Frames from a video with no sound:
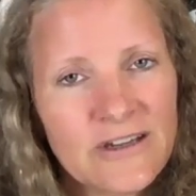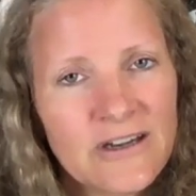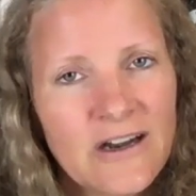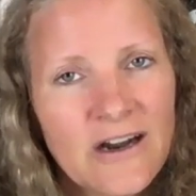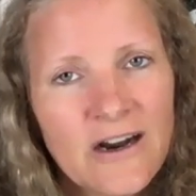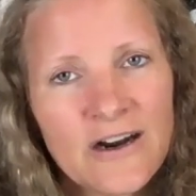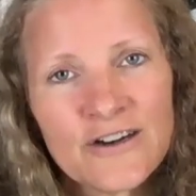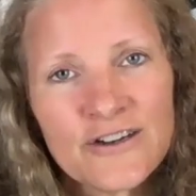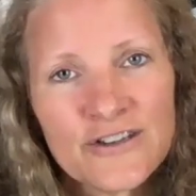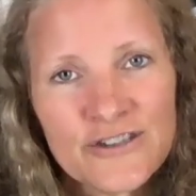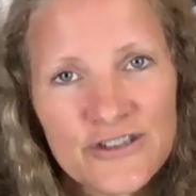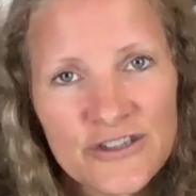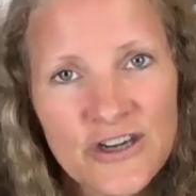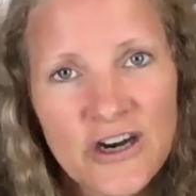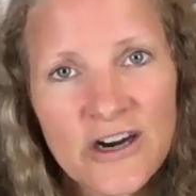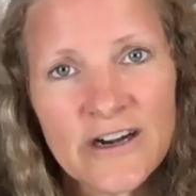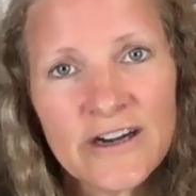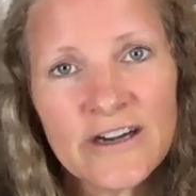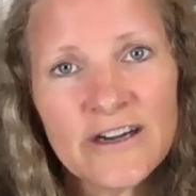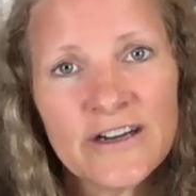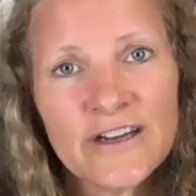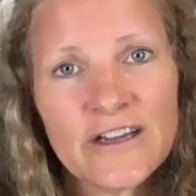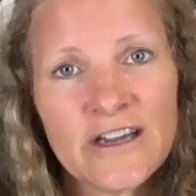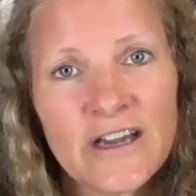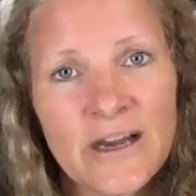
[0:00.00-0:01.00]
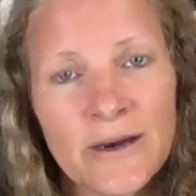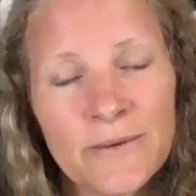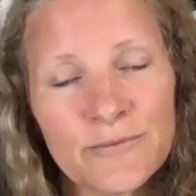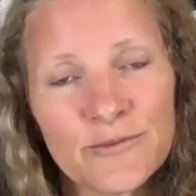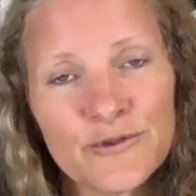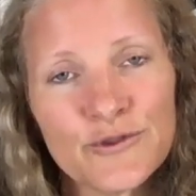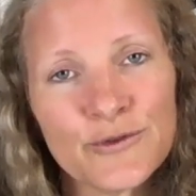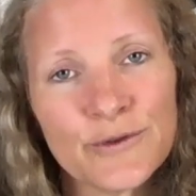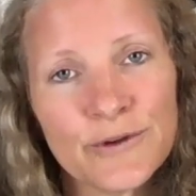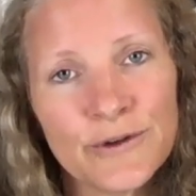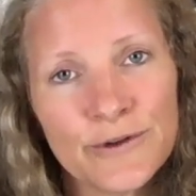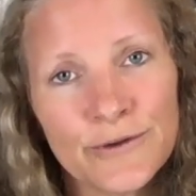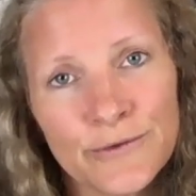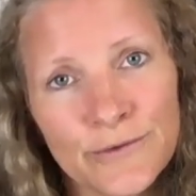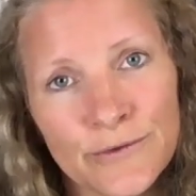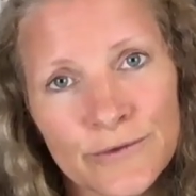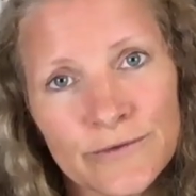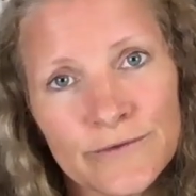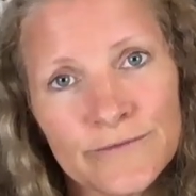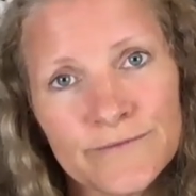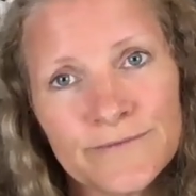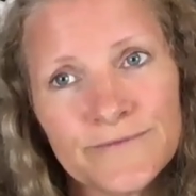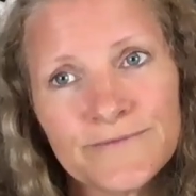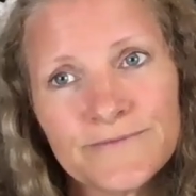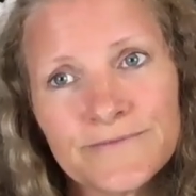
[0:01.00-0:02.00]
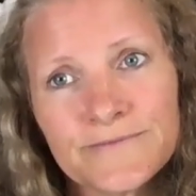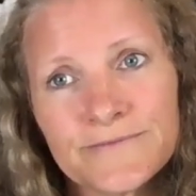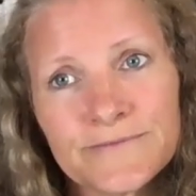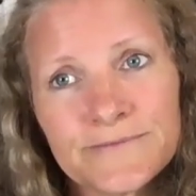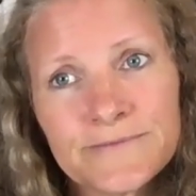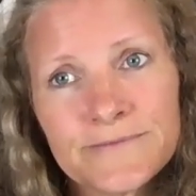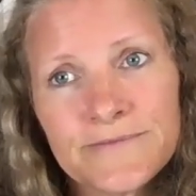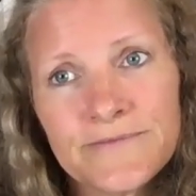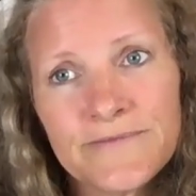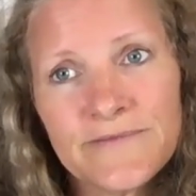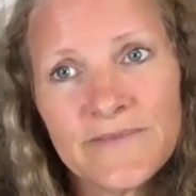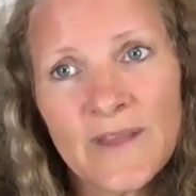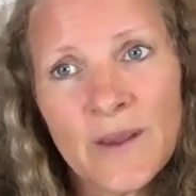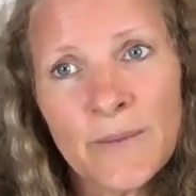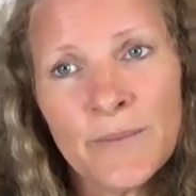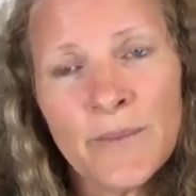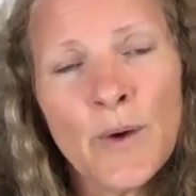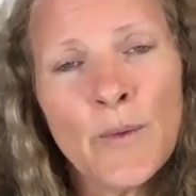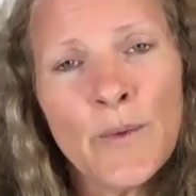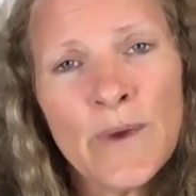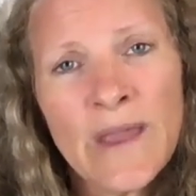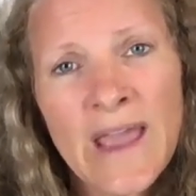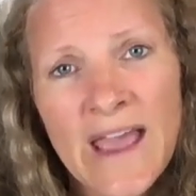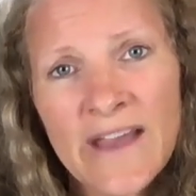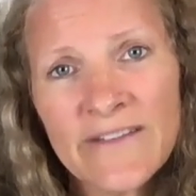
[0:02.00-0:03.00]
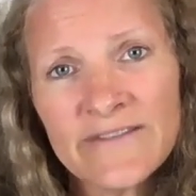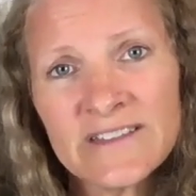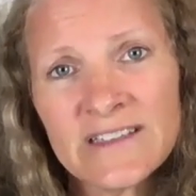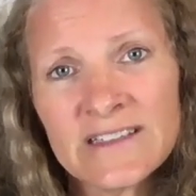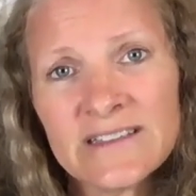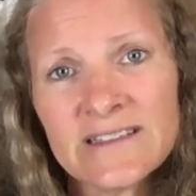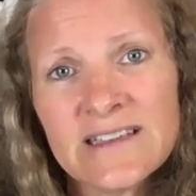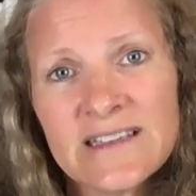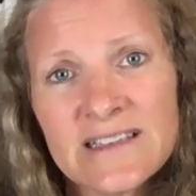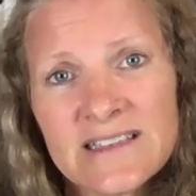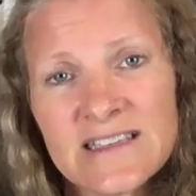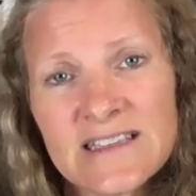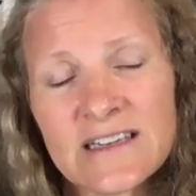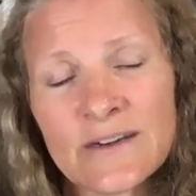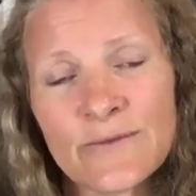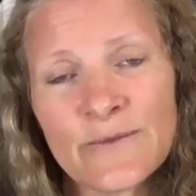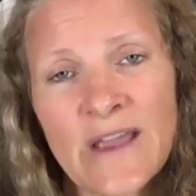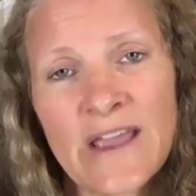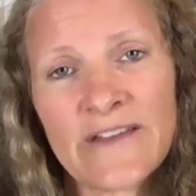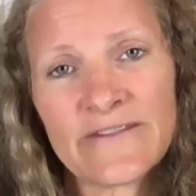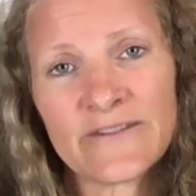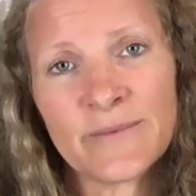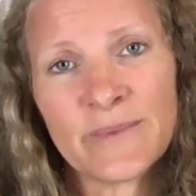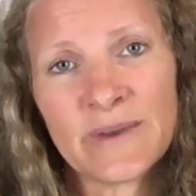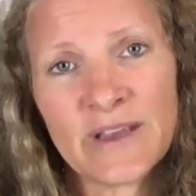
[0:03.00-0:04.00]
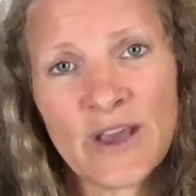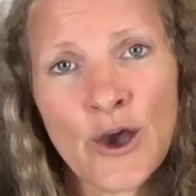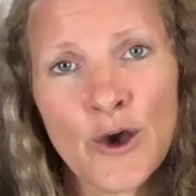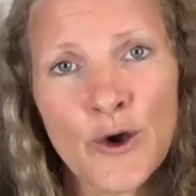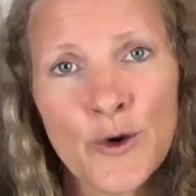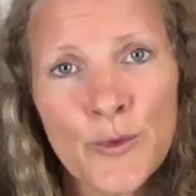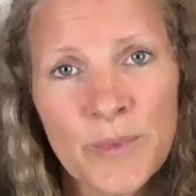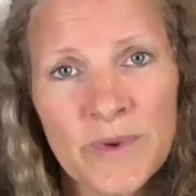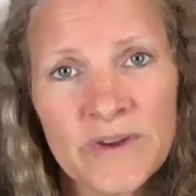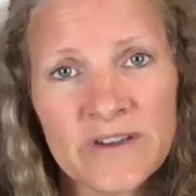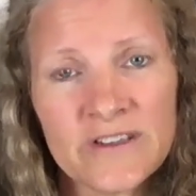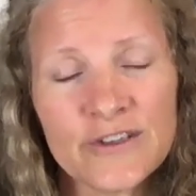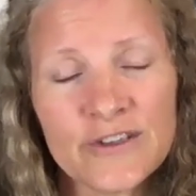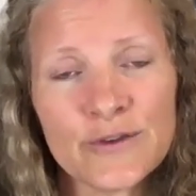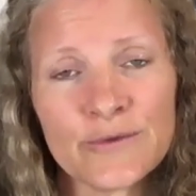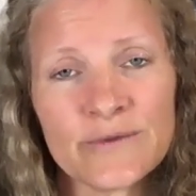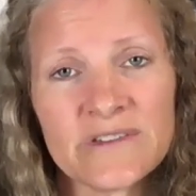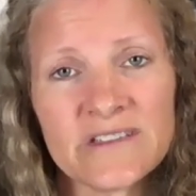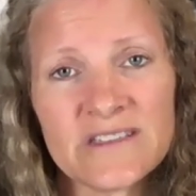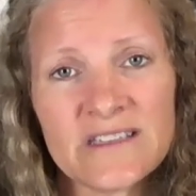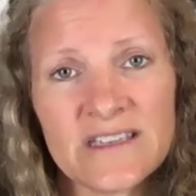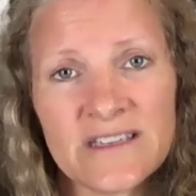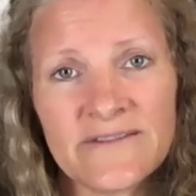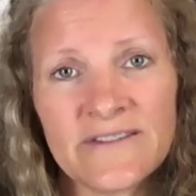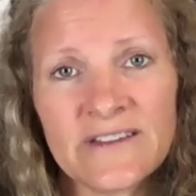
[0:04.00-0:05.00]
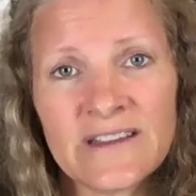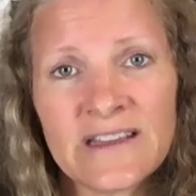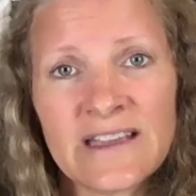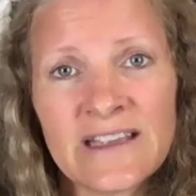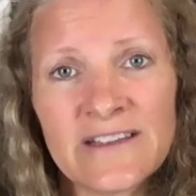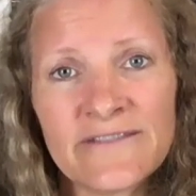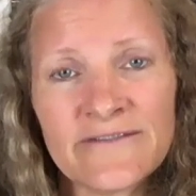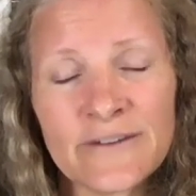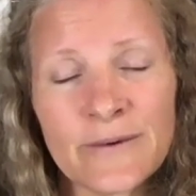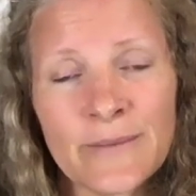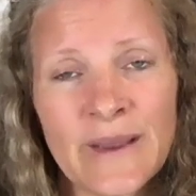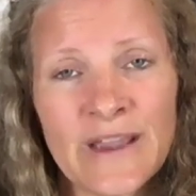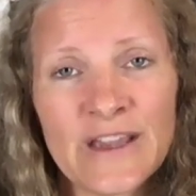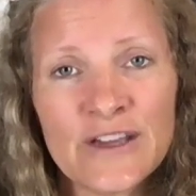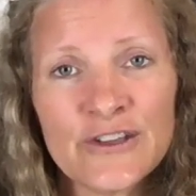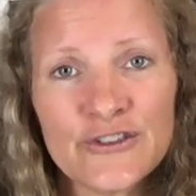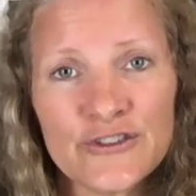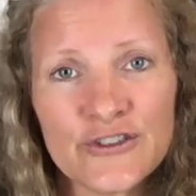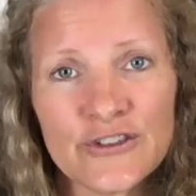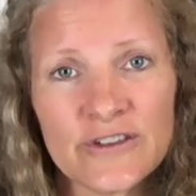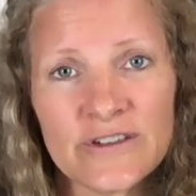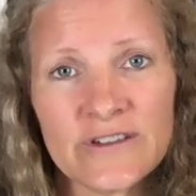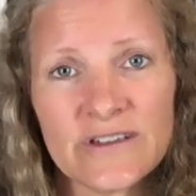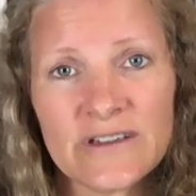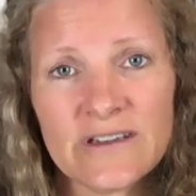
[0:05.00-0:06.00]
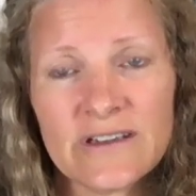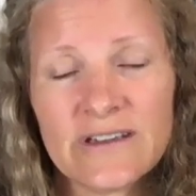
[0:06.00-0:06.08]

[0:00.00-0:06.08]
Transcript: are starting to come true, but we have to listen and we have to be open to receiving the information.